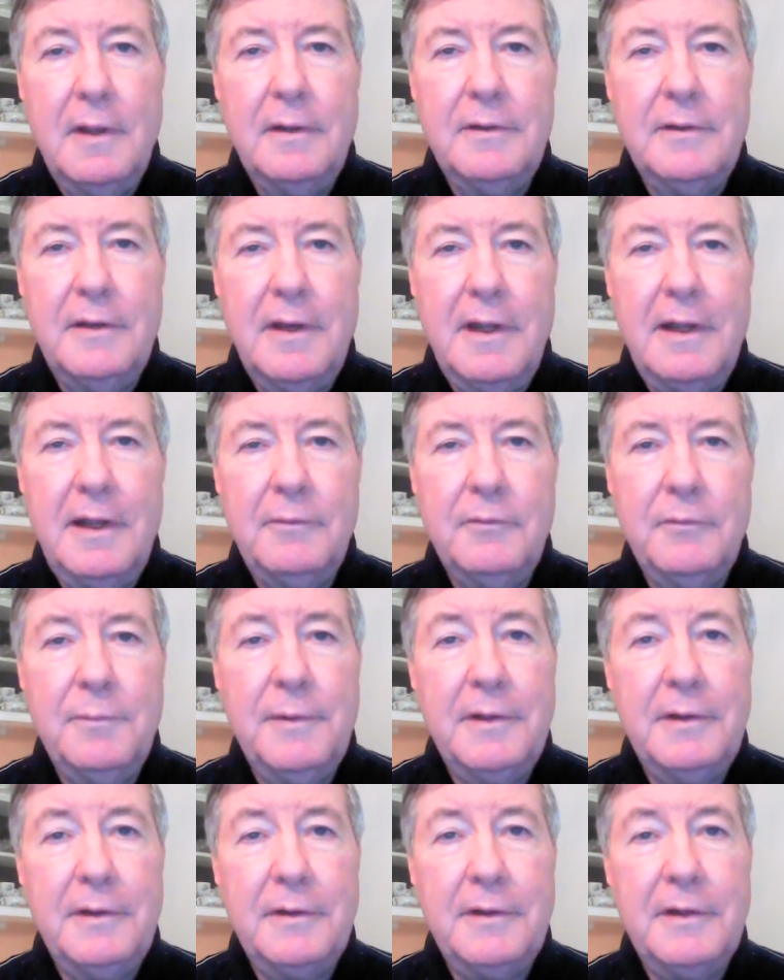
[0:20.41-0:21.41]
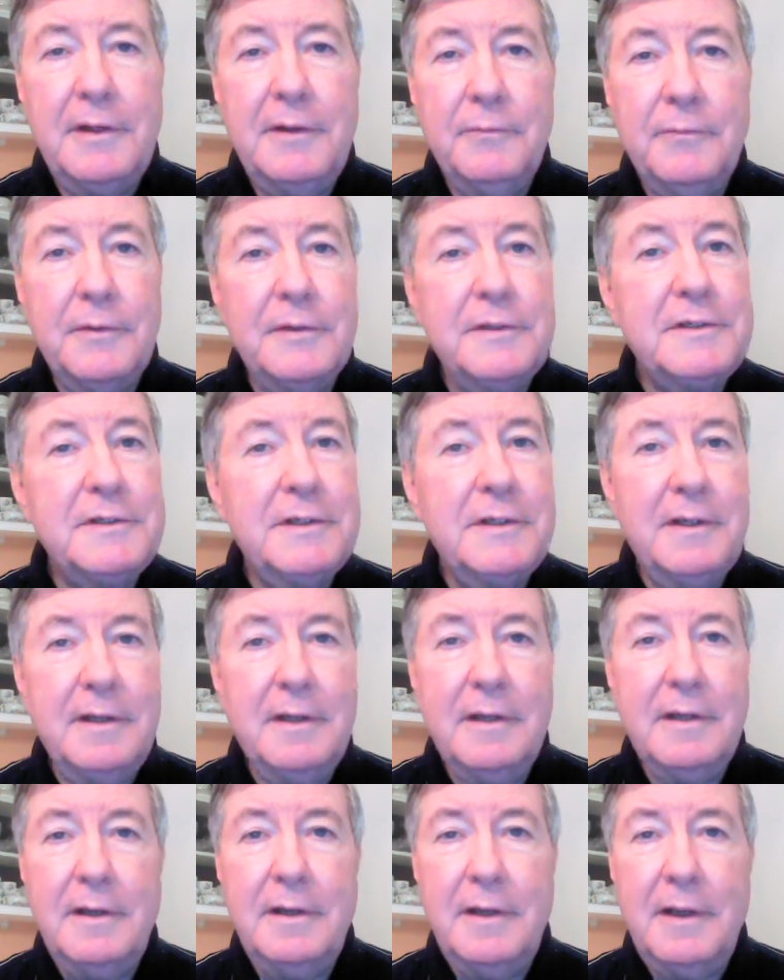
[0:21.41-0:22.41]
Today we'll be looking once
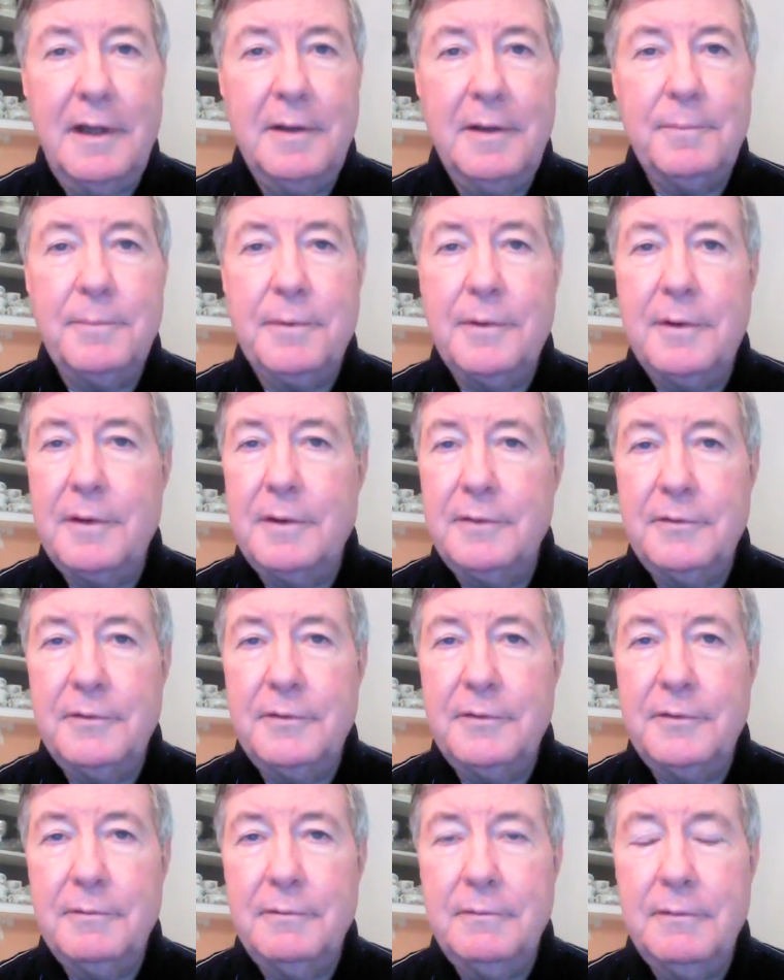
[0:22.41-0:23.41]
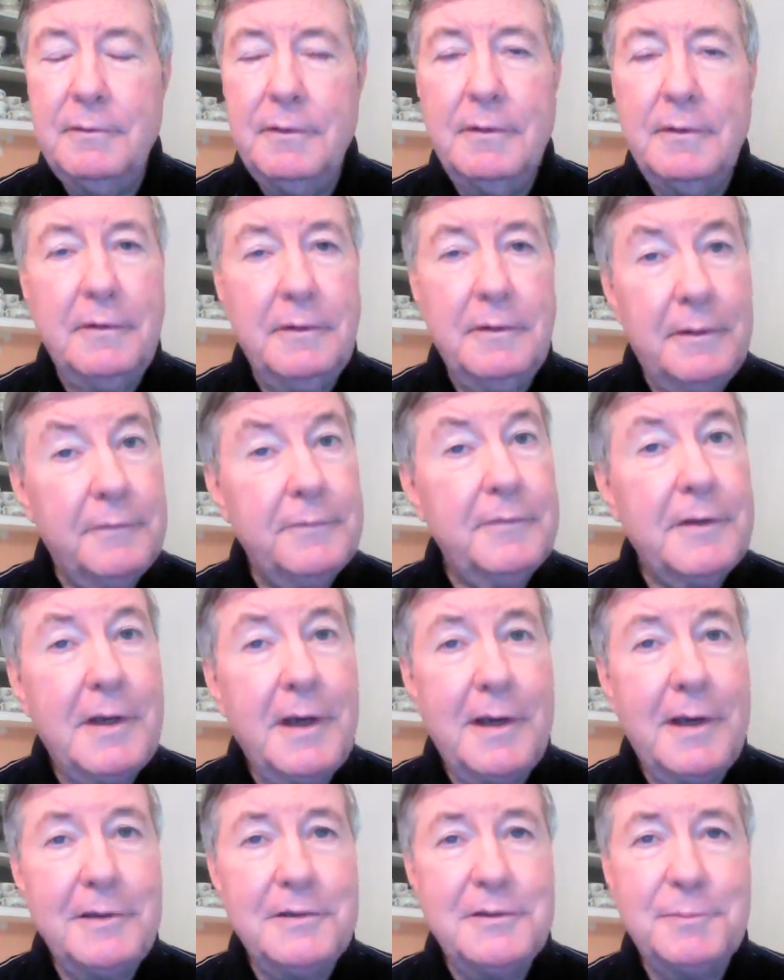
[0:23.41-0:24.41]
again at part two, Live the
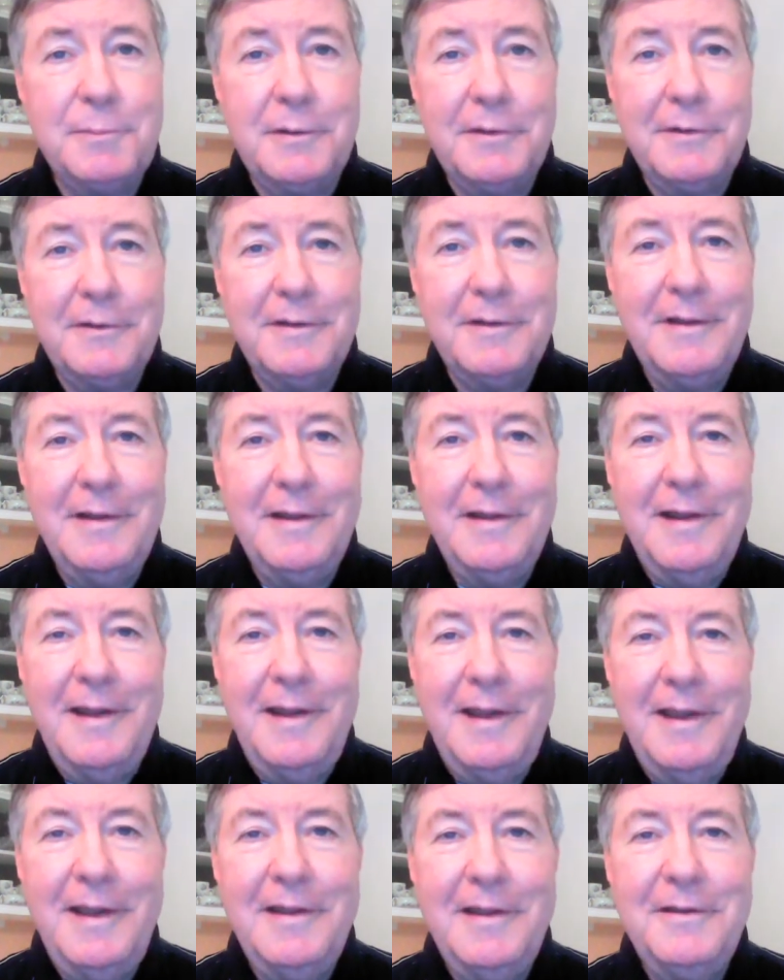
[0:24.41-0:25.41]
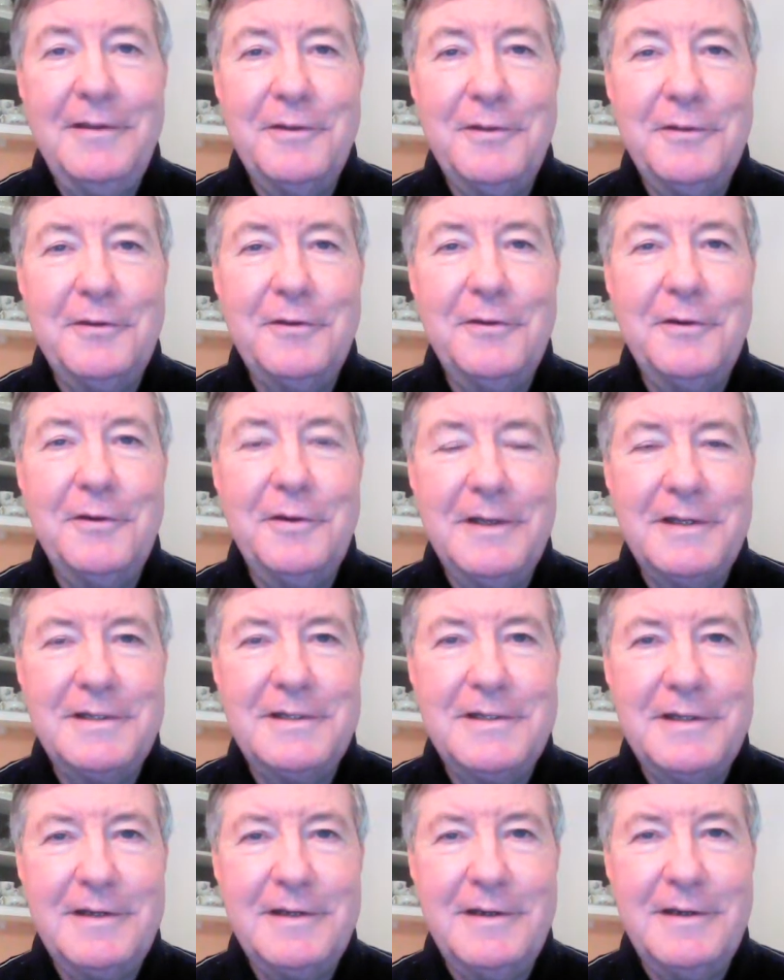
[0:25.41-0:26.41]
Gospel, and the third
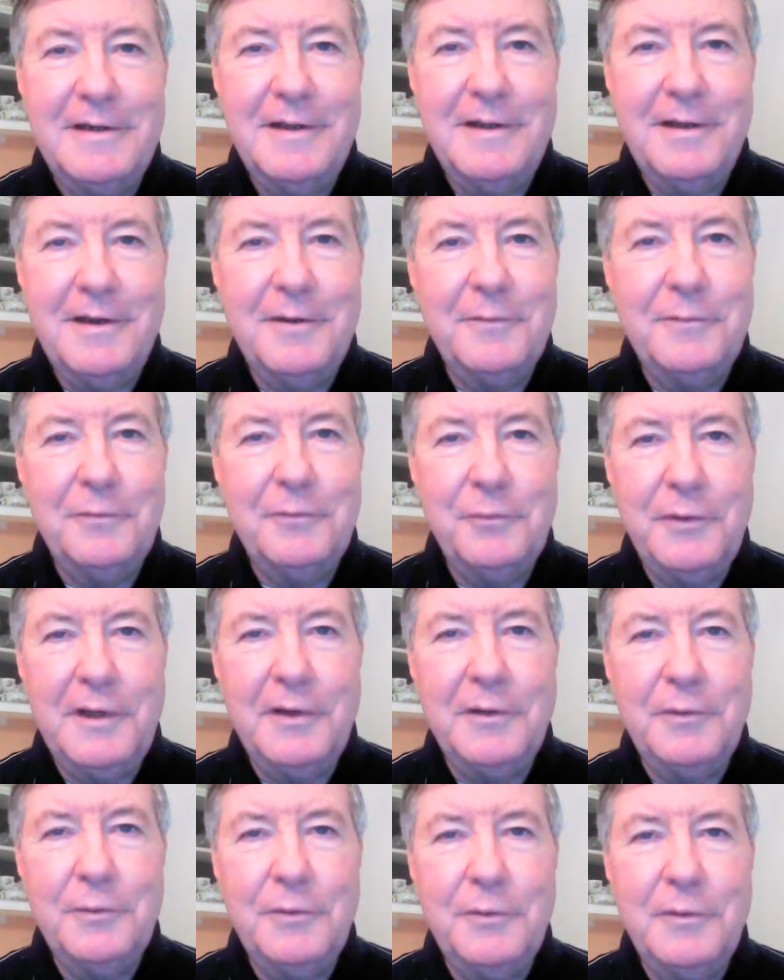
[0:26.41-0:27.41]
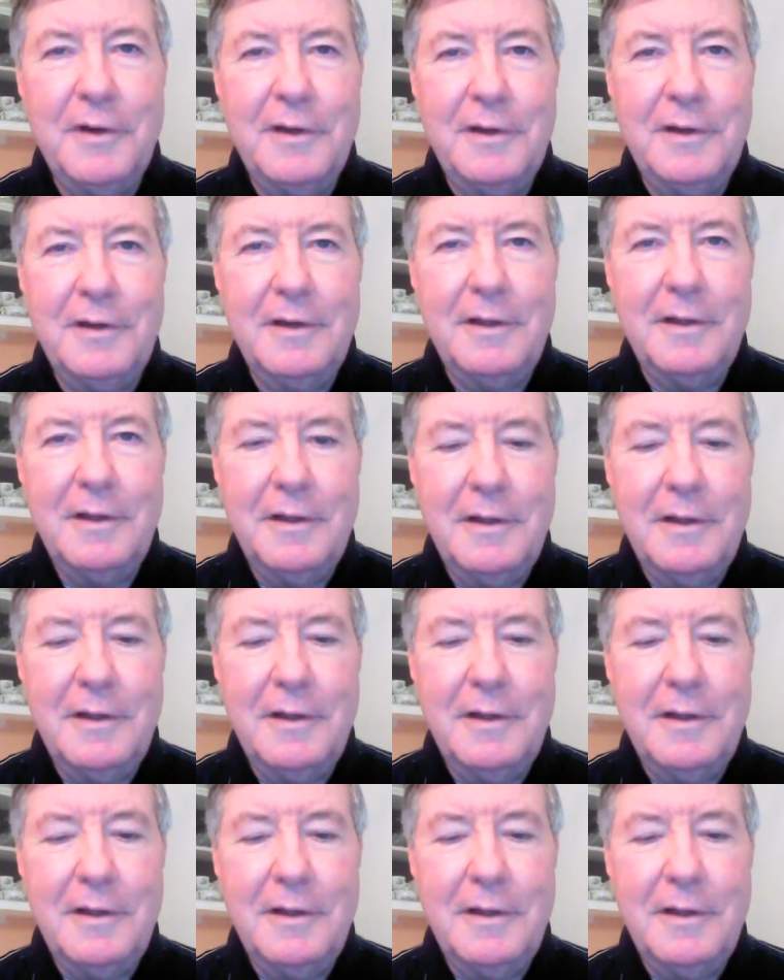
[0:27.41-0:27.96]
lesson of week one,